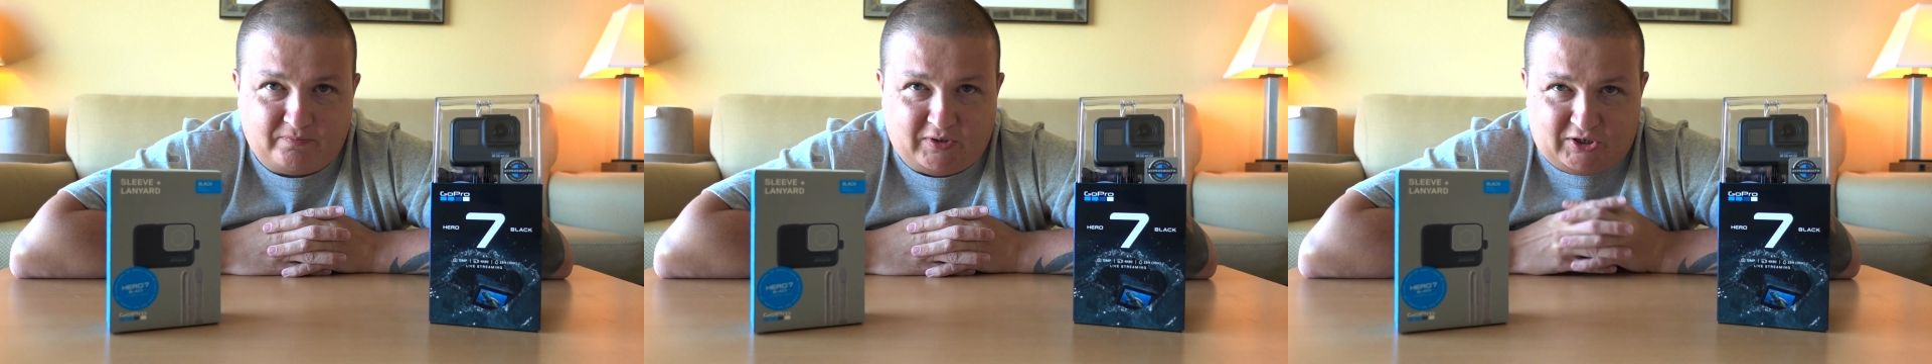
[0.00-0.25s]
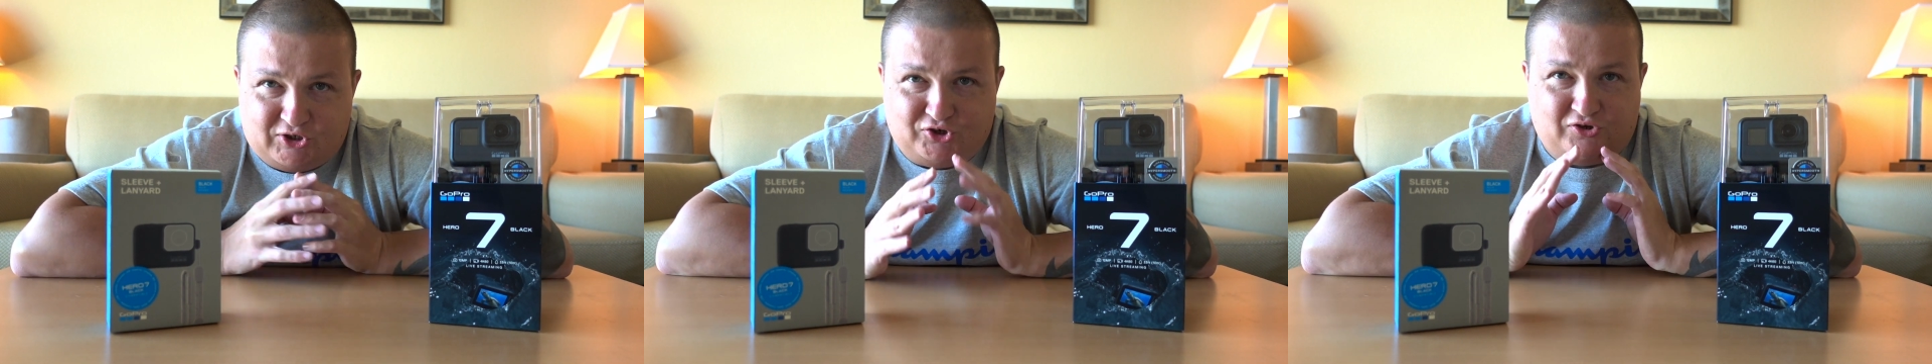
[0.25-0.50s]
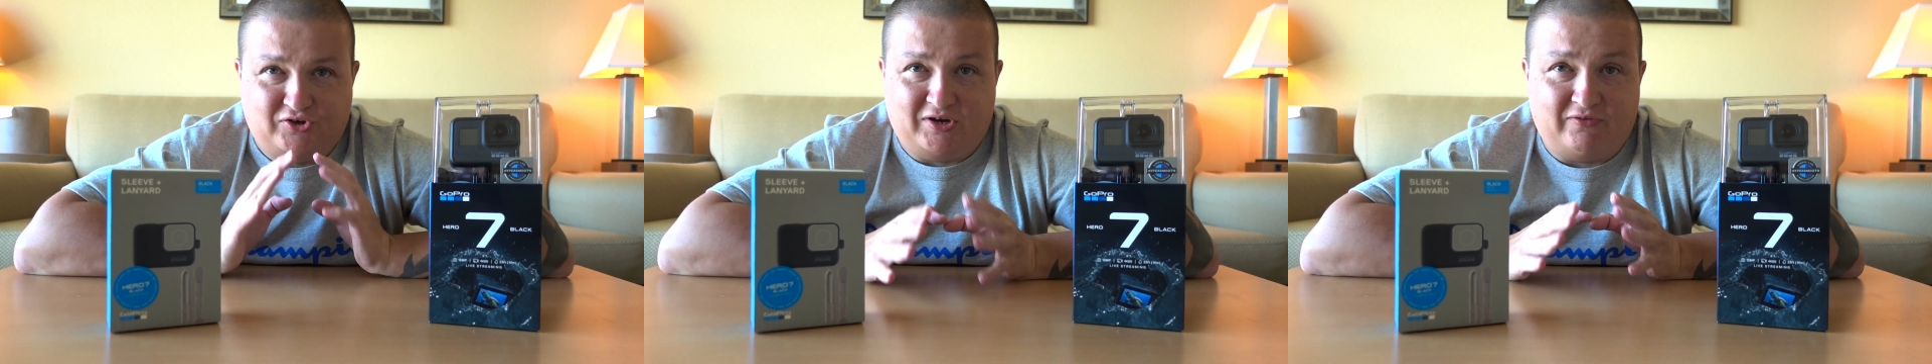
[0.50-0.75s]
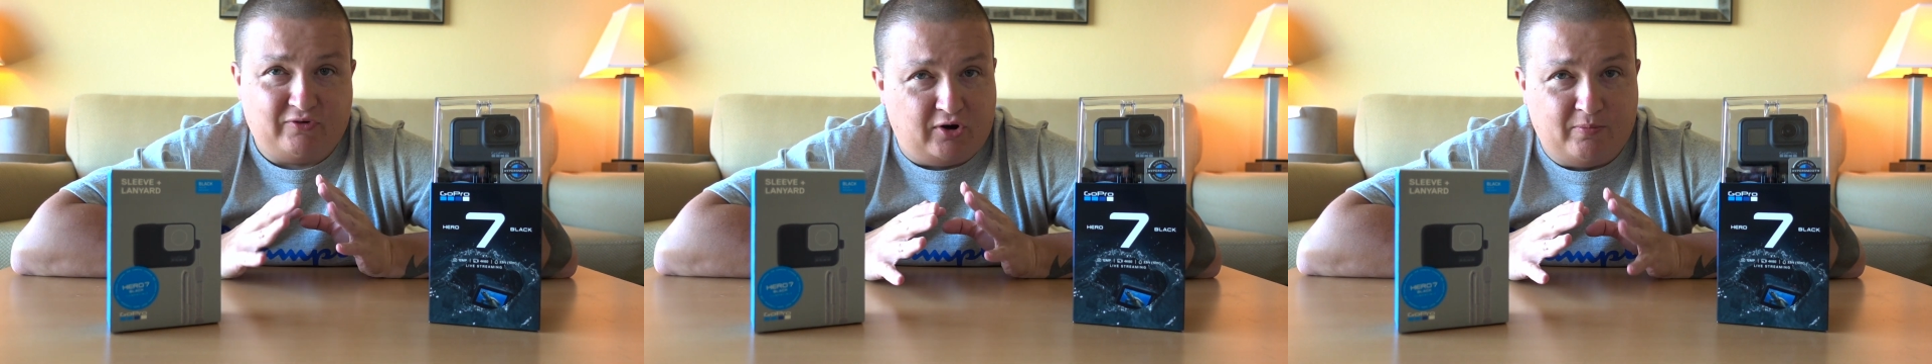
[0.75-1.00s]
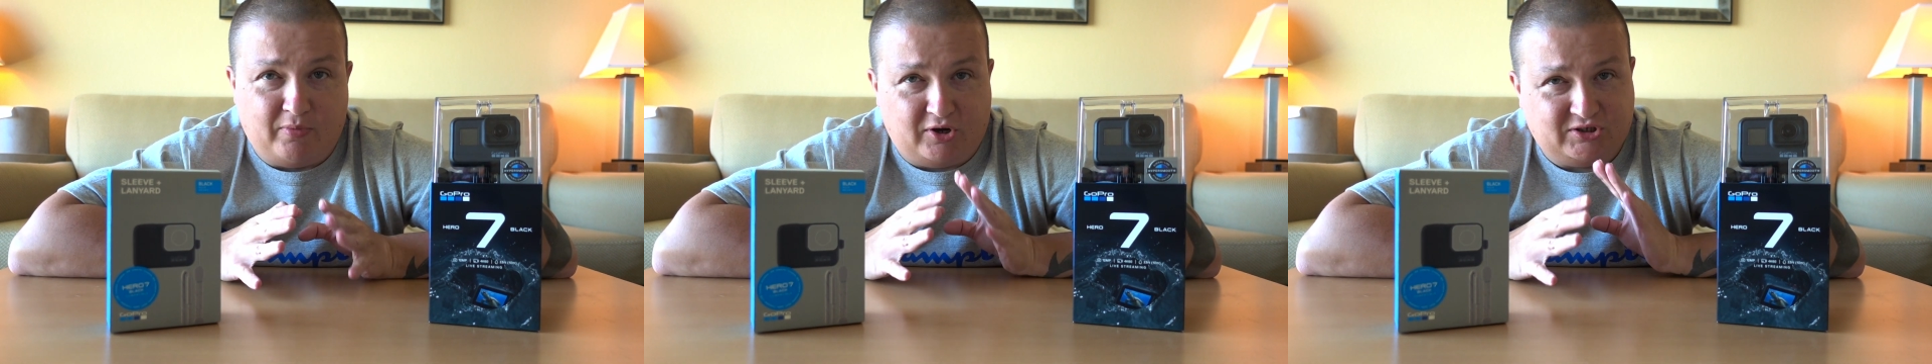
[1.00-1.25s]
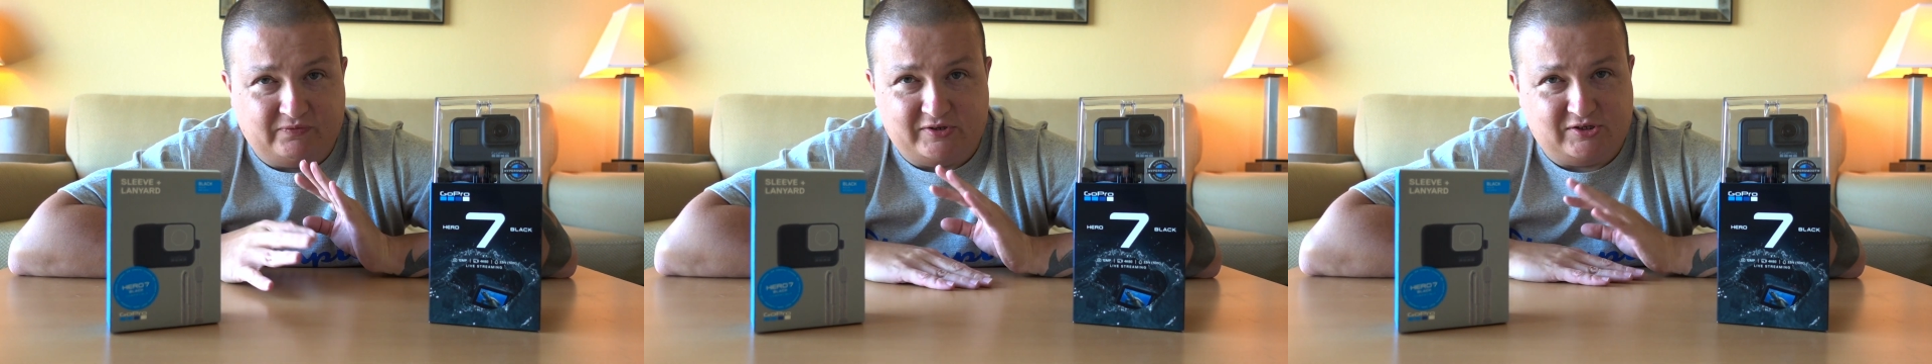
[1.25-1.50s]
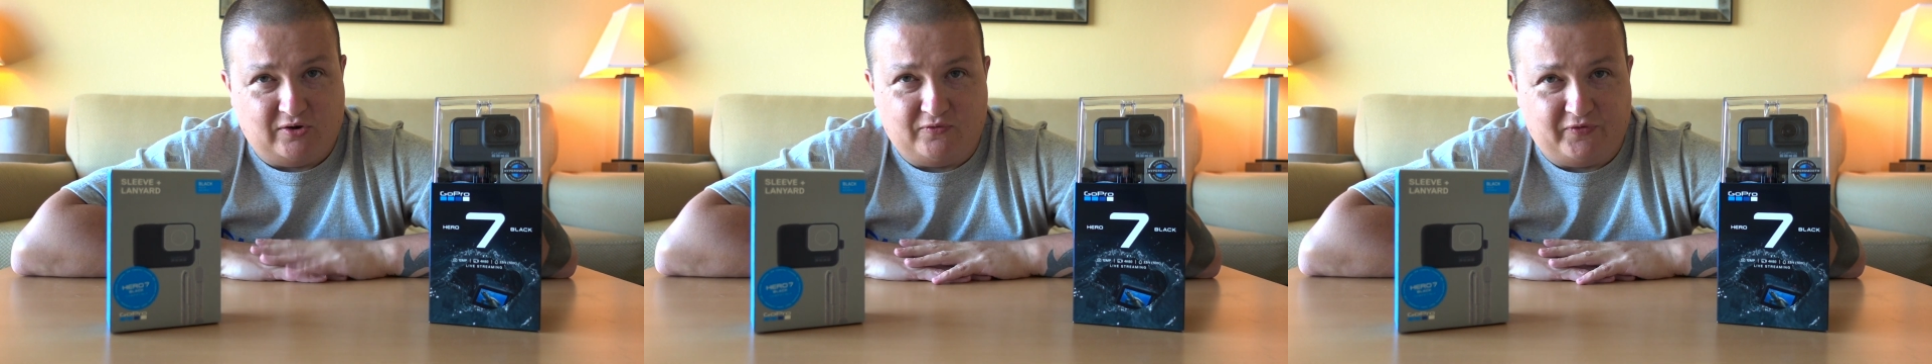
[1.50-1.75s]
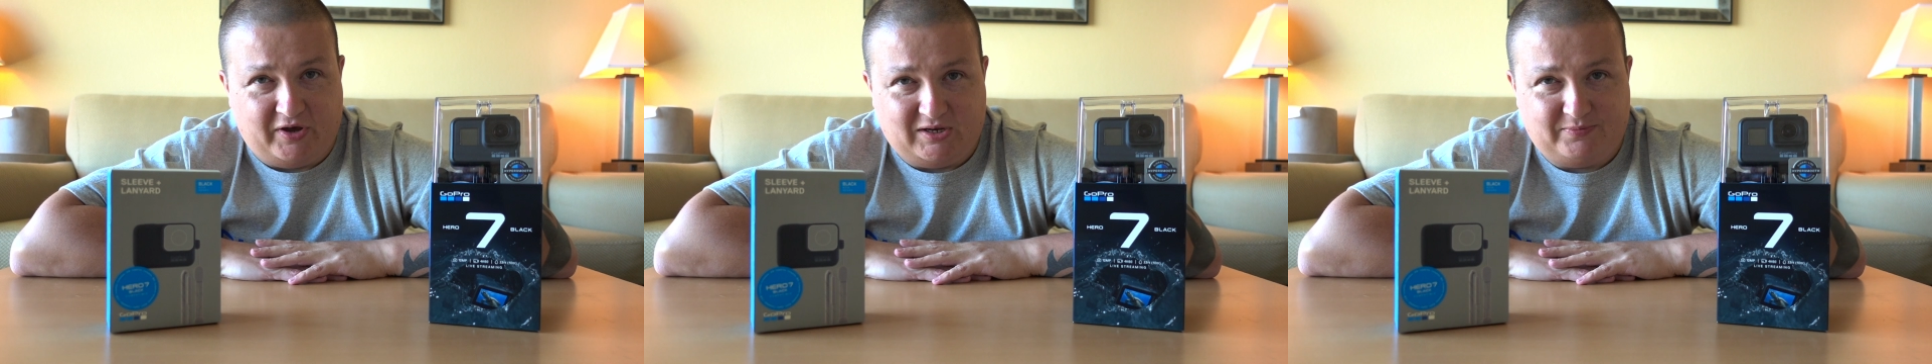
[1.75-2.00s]
This is just a general unboxing video
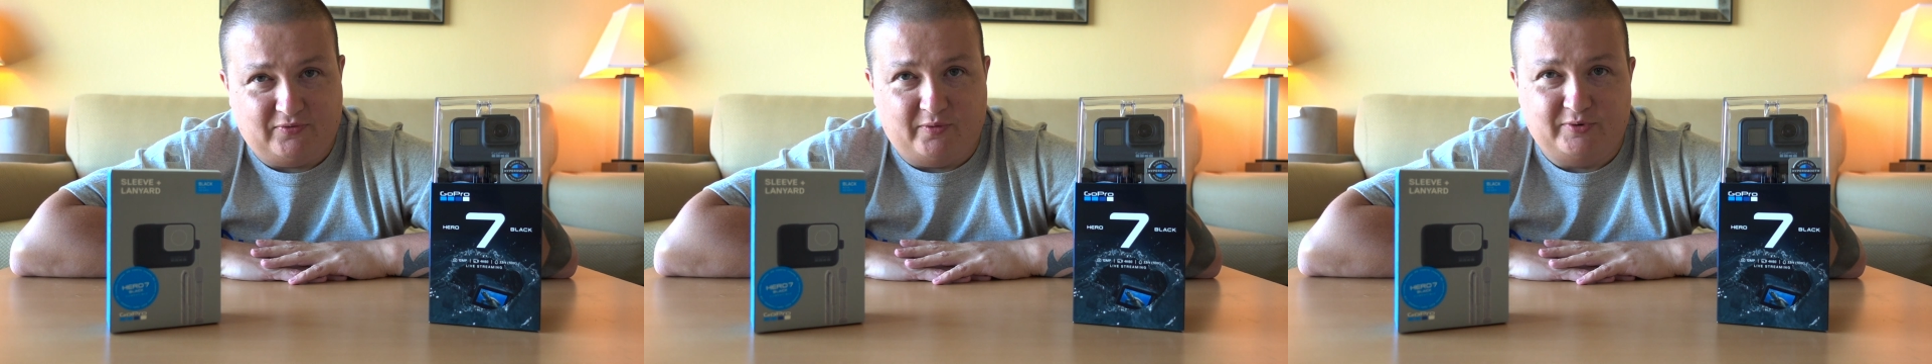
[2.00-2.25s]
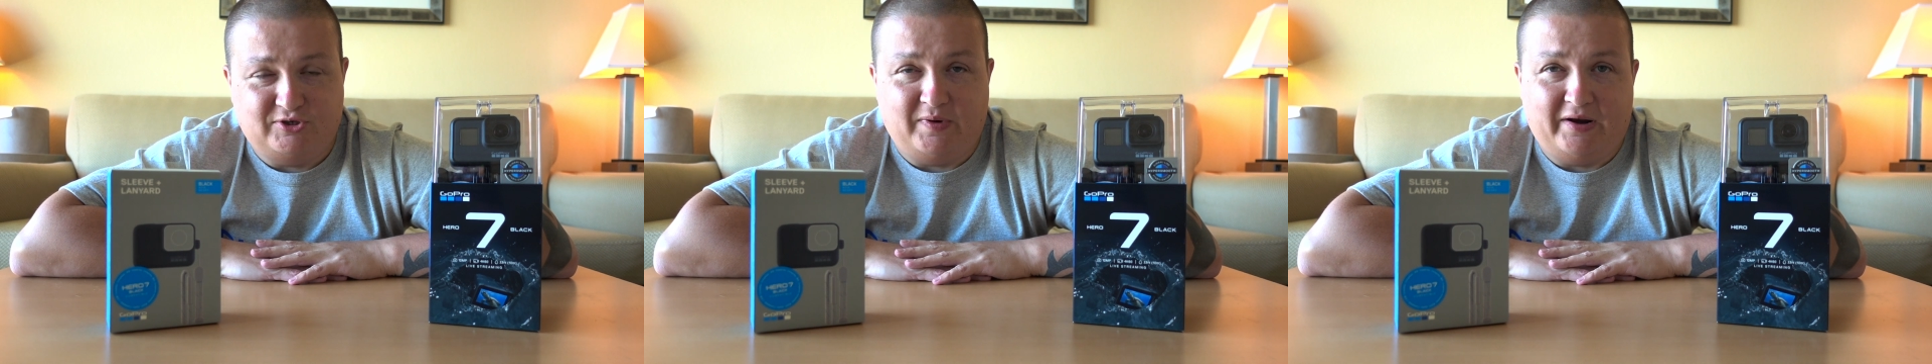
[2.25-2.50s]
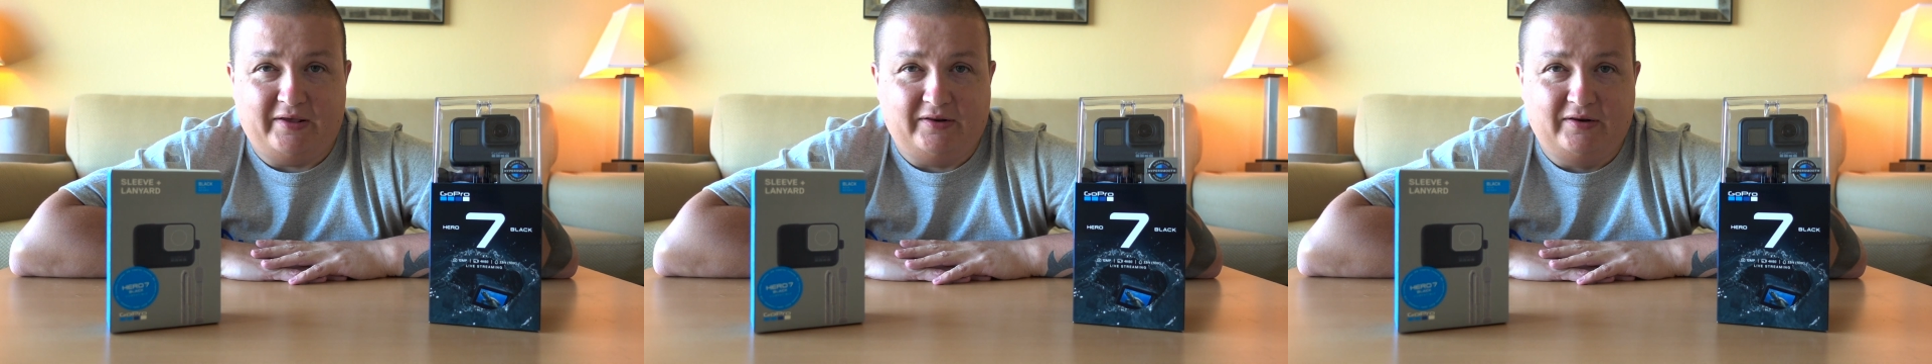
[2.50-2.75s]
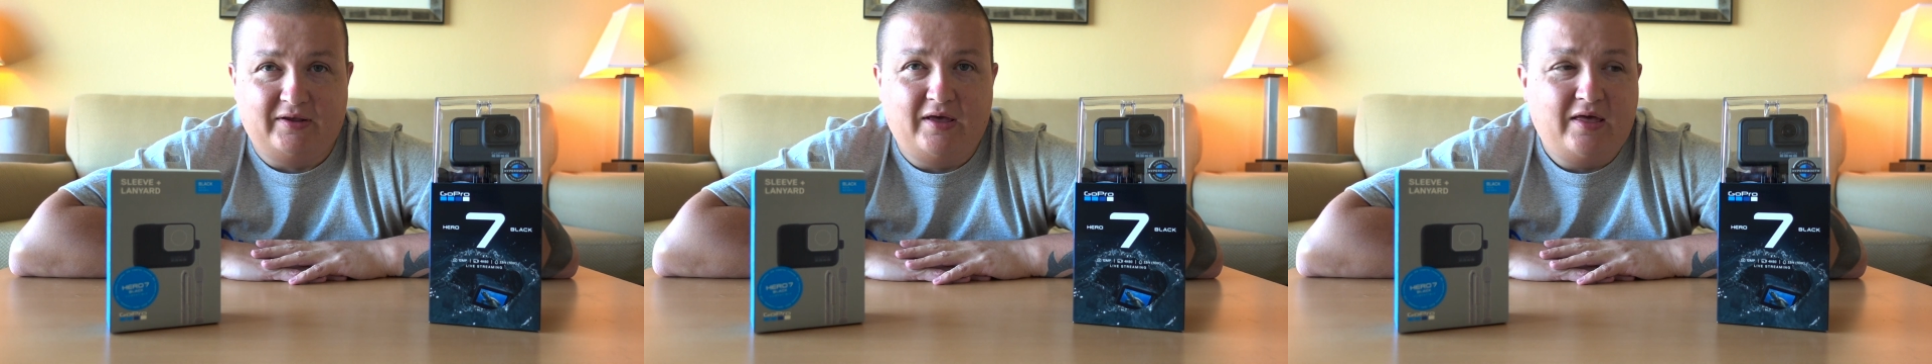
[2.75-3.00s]
first before we do anything,